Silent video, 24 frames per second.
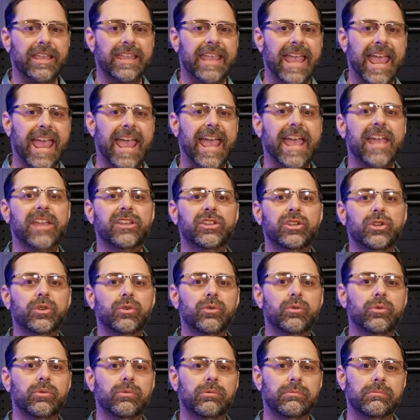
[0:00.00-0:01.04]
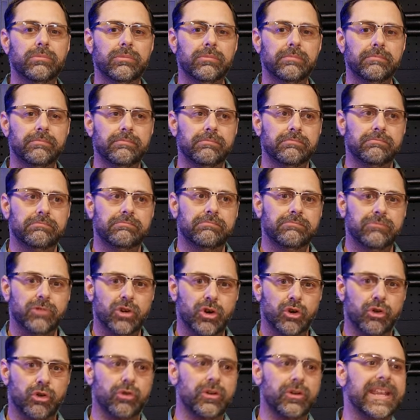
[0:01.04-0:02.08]
can you
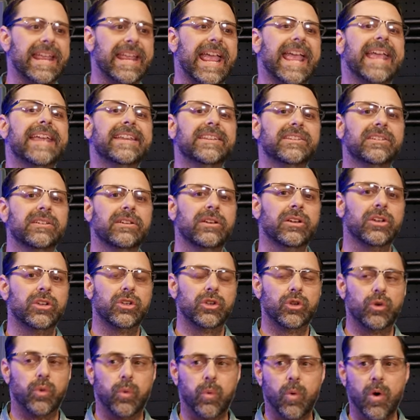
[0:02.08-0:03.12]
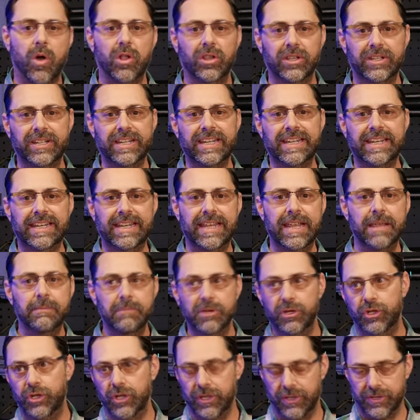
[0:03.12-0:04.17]
create quality
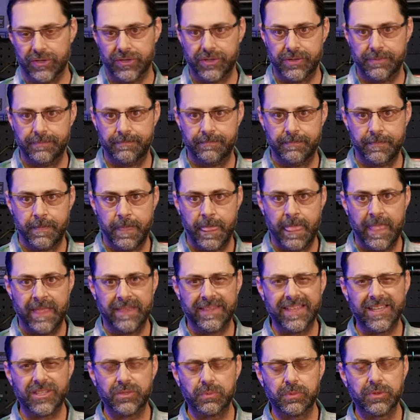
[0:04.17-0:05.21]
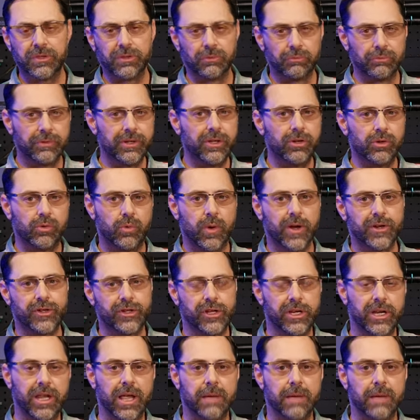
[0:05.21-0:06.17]
images? That's what the real question